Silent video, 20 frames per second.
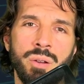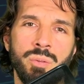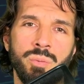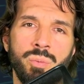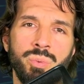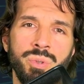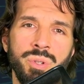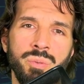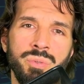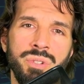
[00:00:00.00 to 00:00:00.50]

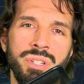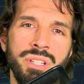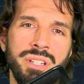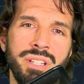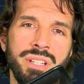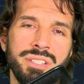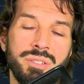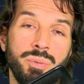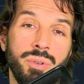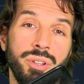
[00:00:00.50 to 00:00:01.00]
We
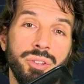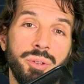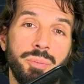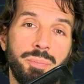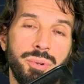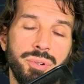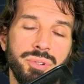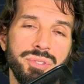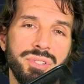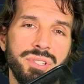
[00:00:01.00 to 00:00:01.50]
need as well the
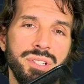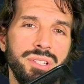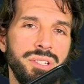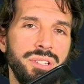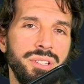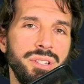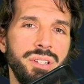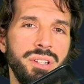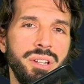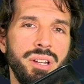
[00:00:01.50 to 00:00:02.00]

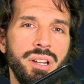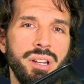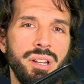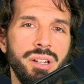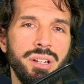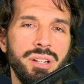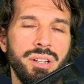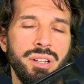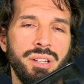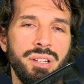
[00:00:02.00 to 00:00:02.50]
person
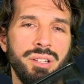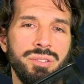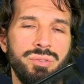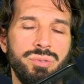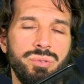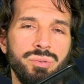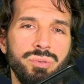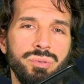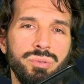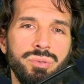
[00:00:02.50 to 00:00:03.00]

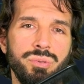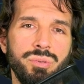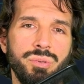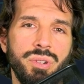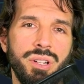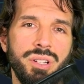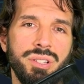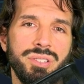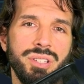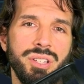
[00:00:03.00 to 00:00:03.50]

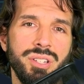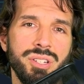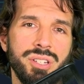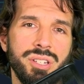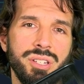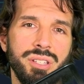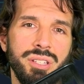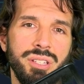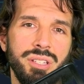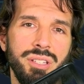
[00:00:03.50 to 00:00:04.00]
to
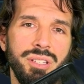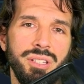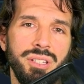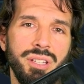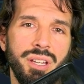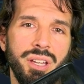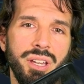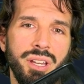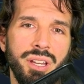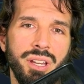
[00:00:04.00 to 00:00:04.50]

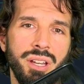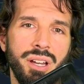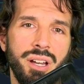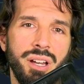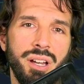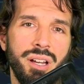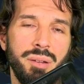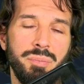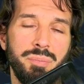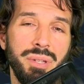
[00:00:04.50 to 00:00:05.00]
essentially
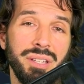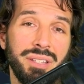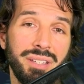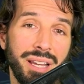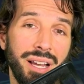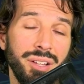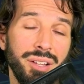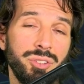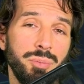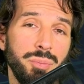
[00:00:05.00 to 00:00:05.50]
be
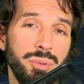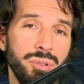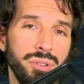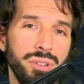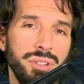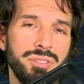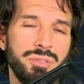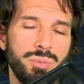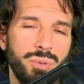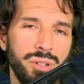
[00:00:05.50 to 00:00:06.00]

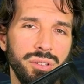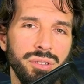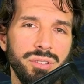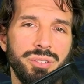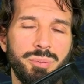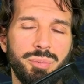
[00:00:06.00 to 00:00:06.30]
accountable as well.